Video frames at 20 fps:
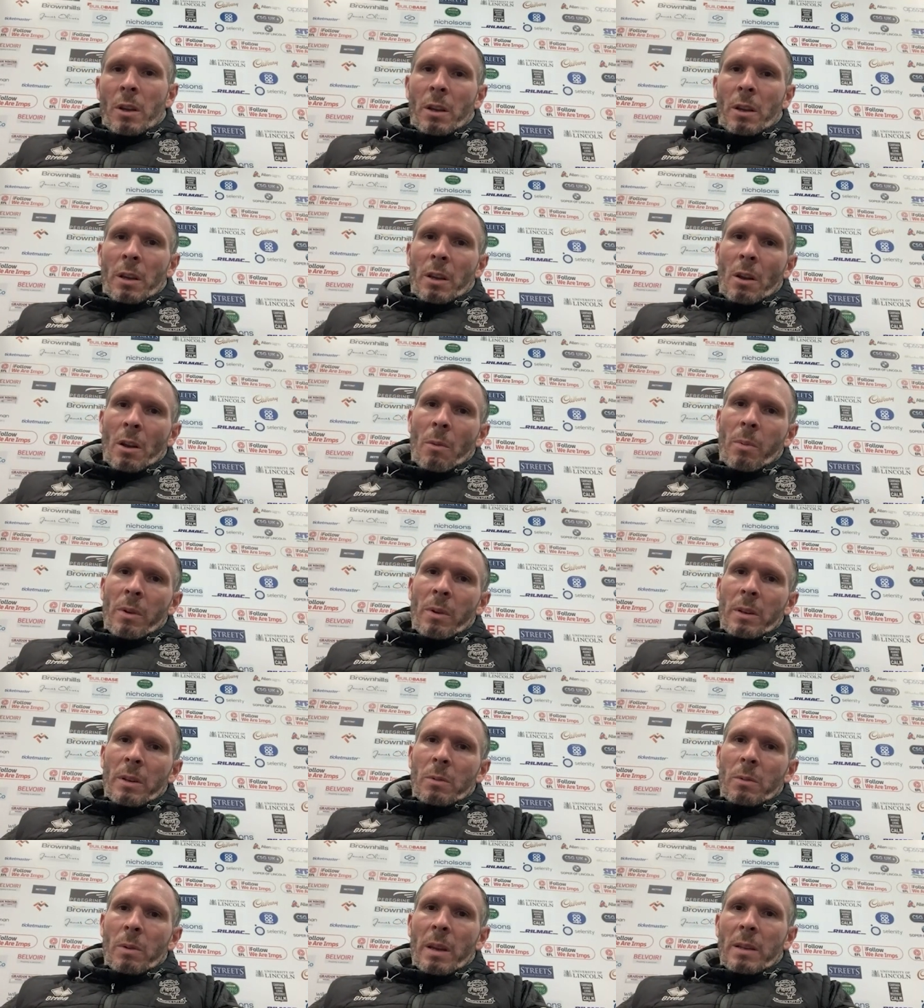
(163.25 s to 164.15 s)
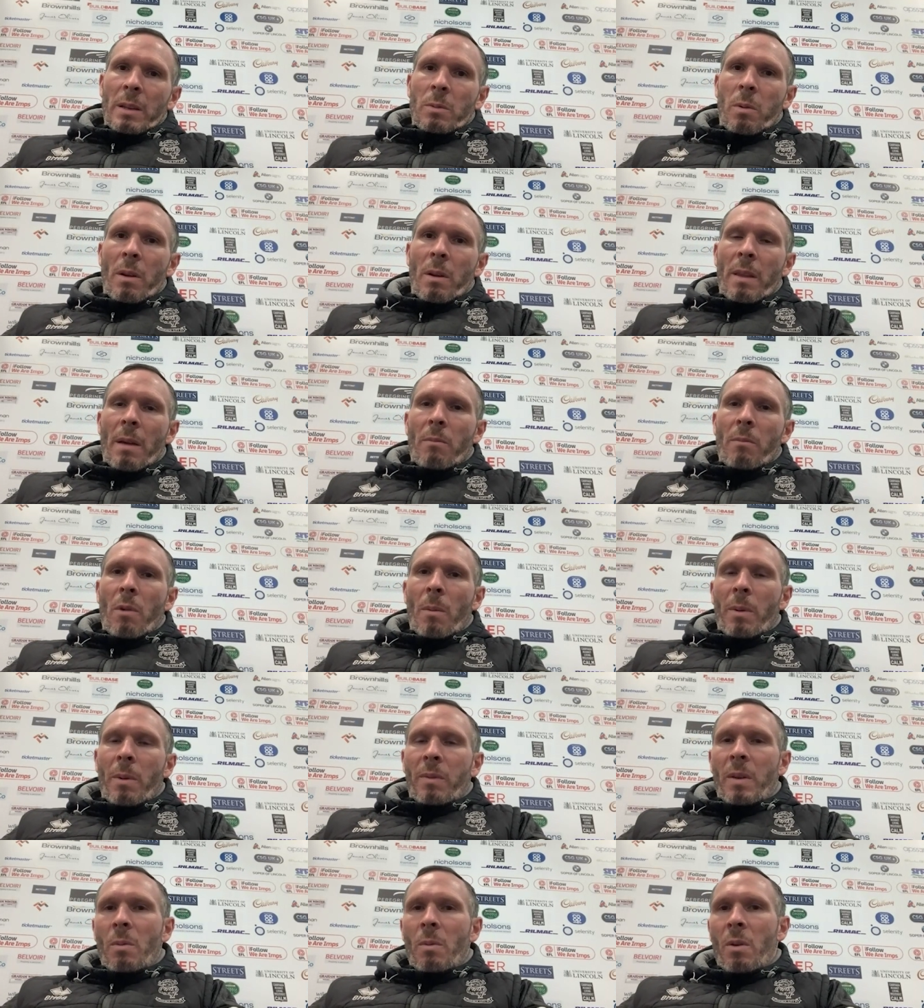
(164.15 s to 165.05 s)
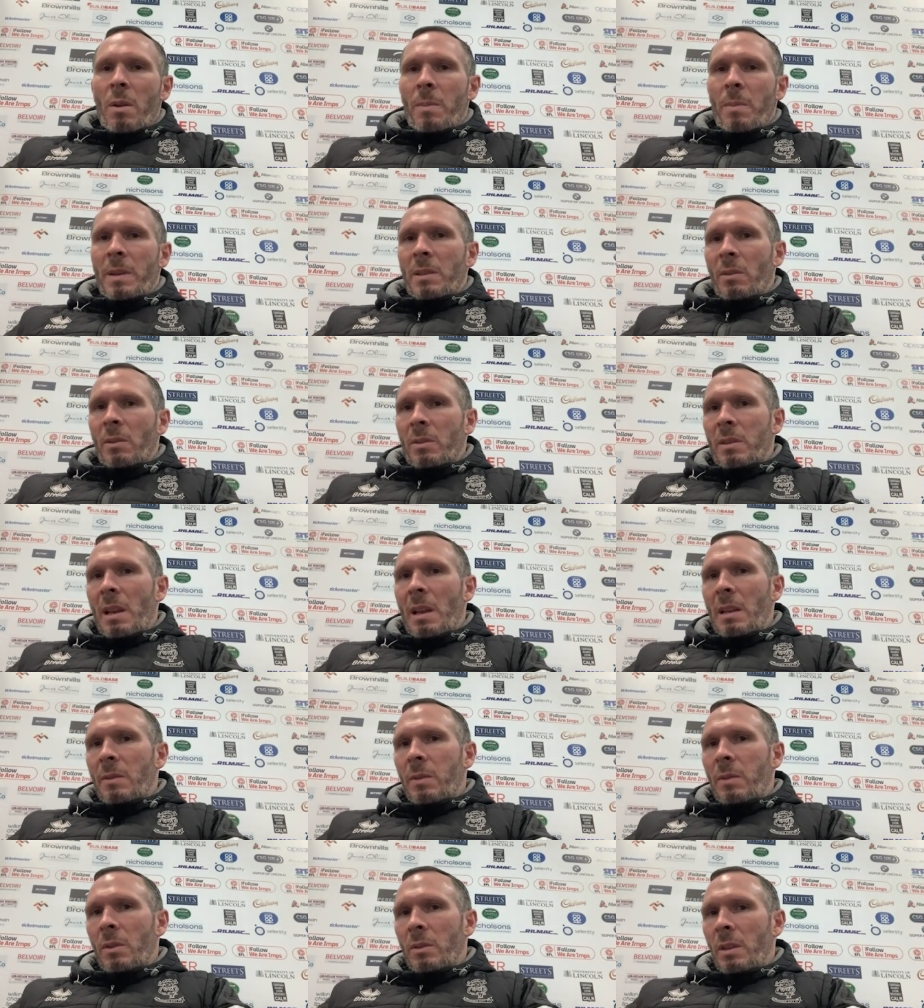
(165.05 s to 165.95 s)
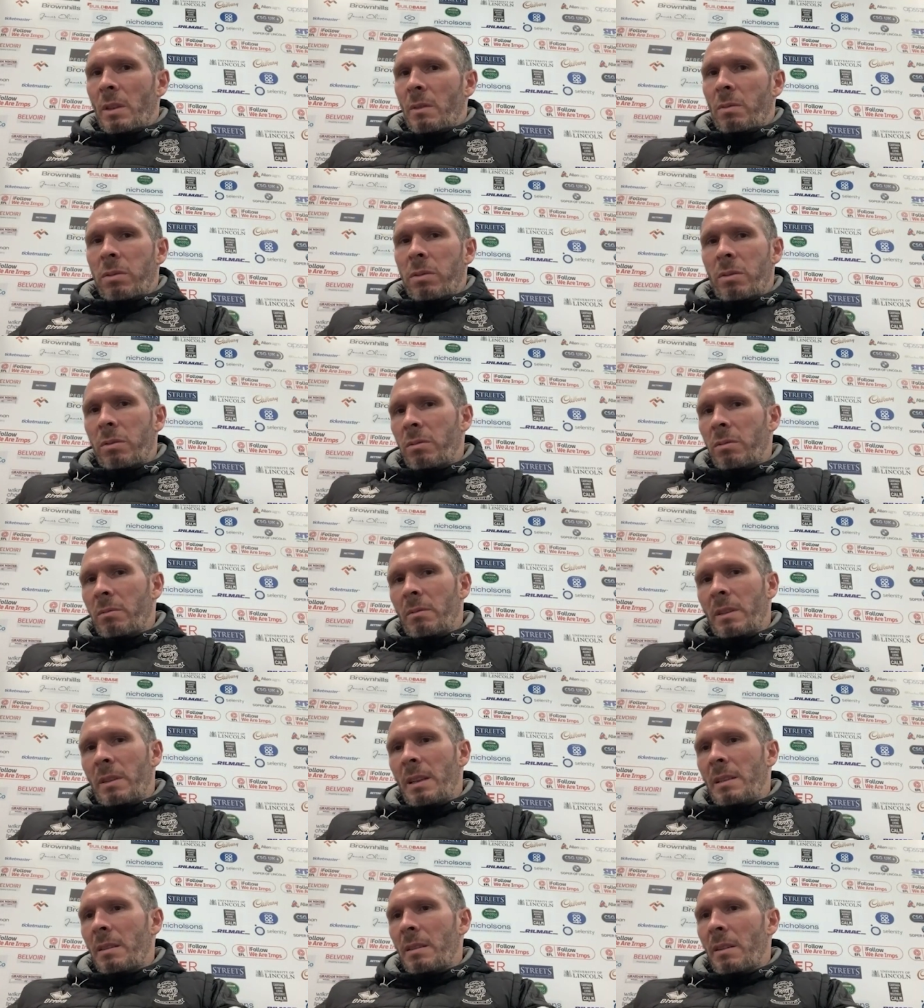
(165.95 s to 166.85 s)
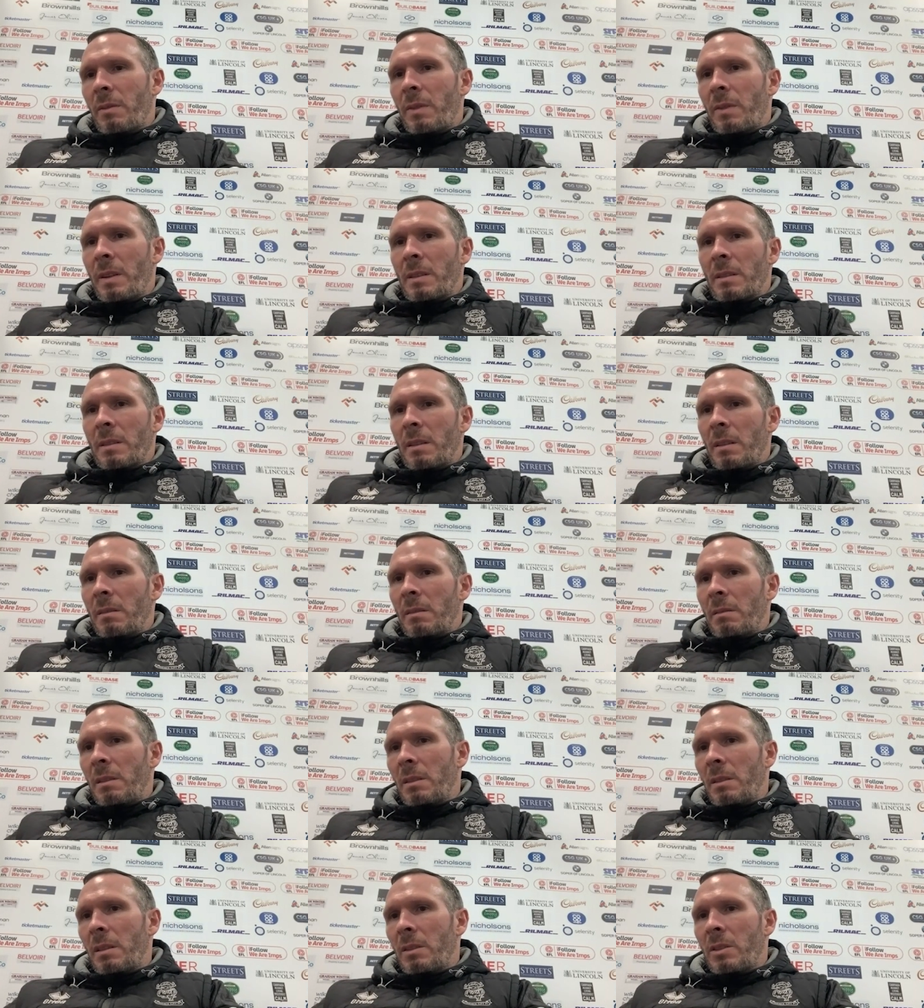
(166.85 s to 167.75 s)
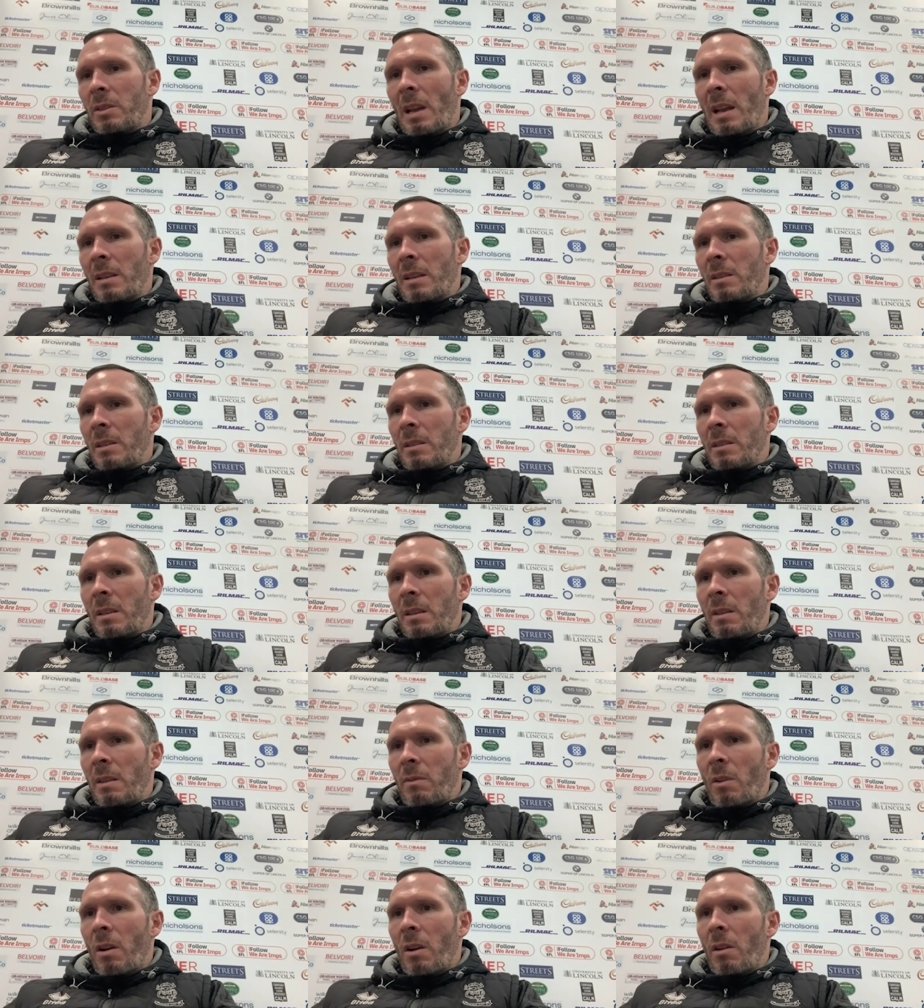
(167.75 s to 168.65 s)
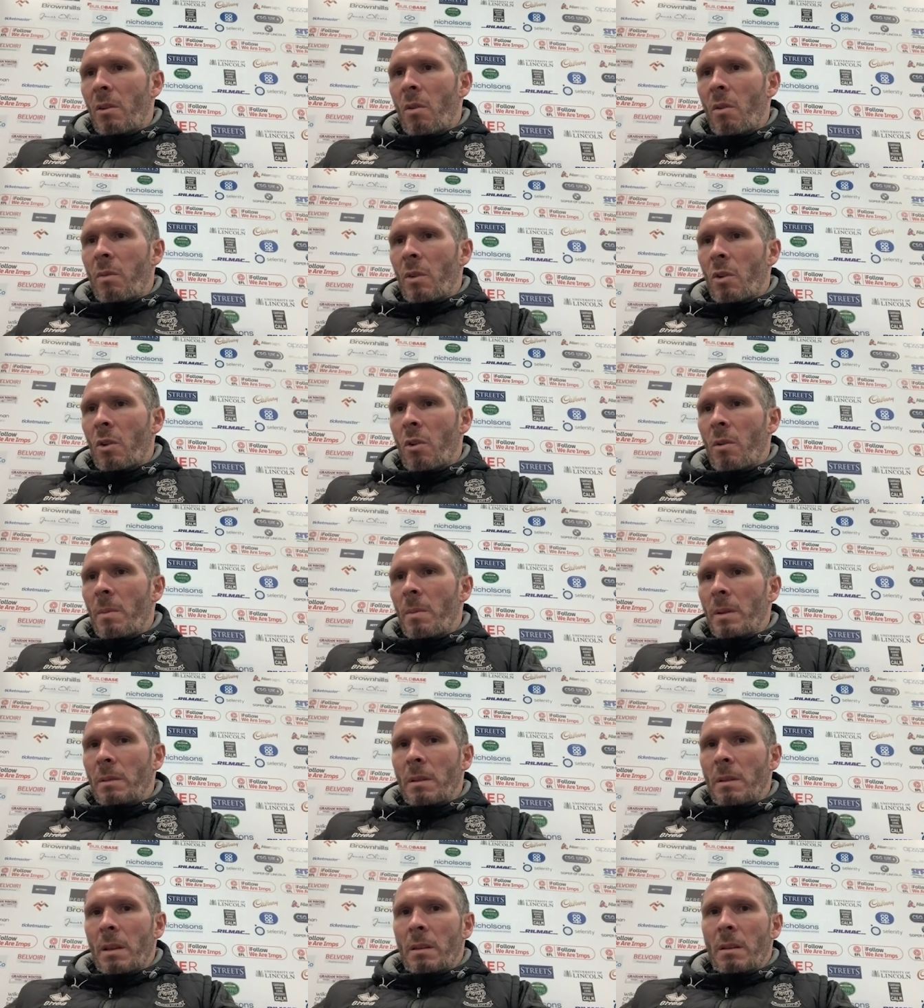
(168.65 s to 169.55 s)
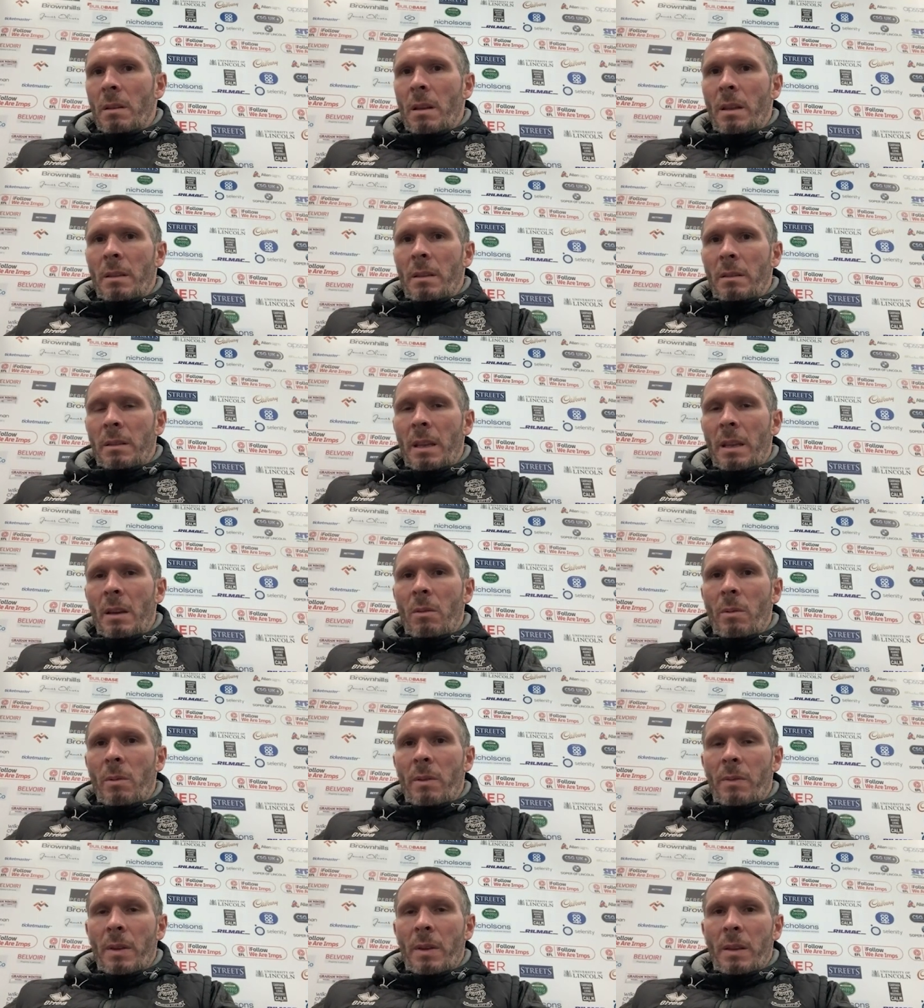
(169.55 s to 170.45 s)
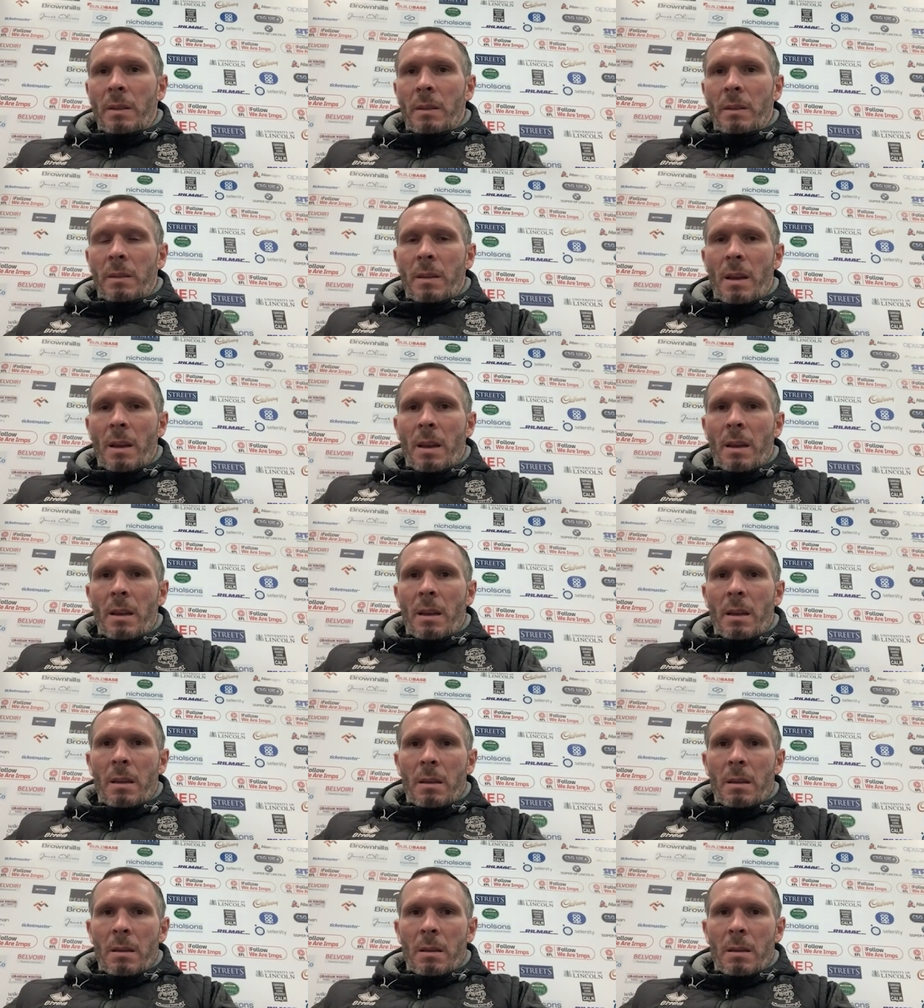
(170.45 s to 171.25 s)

you know, but it's it's one of them, Rob. If you want to be successful, you these are the things that challenges that you've got to overcome and, and, and deal with, and uh,